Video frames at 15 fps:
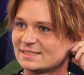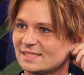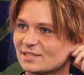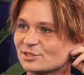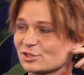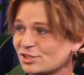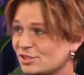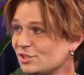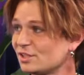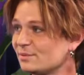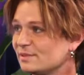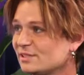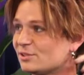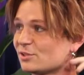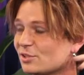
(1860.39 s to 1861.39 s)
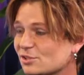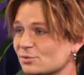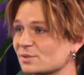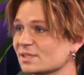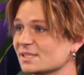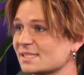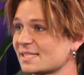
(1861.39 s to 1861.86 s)
she understood, but she was also
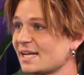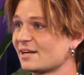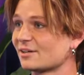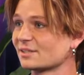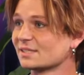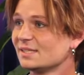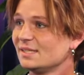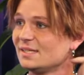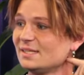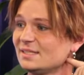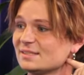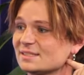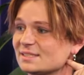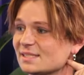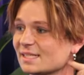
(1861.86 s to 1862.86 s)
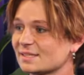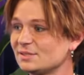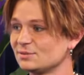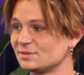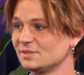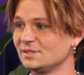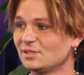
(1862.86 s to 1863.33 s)
really scared. She's like,
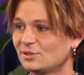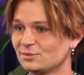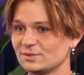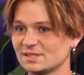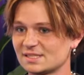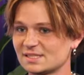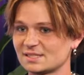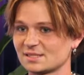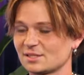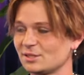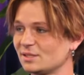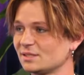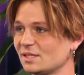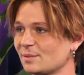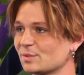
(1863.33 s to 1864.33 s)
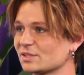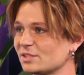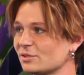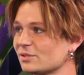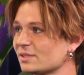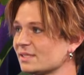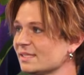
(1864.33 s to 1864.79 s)
you know, this is a good
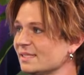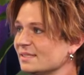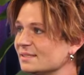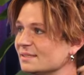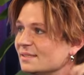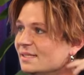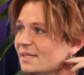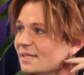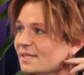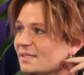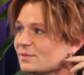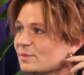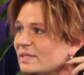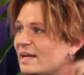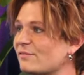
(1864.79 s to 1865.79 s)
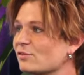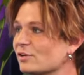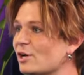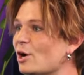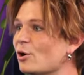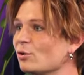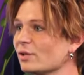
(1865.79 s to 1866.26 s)
opportunity, and we never
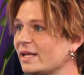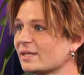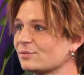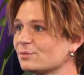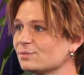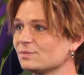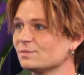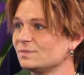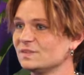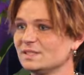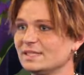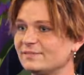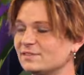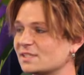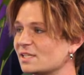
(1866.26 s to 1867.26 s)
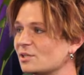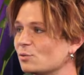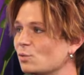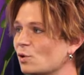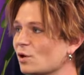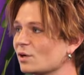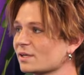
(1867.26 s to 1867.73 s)
know like if it's gonna
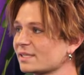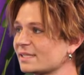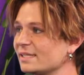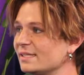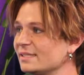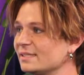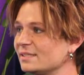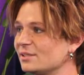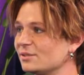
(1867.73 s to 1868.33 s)
work. You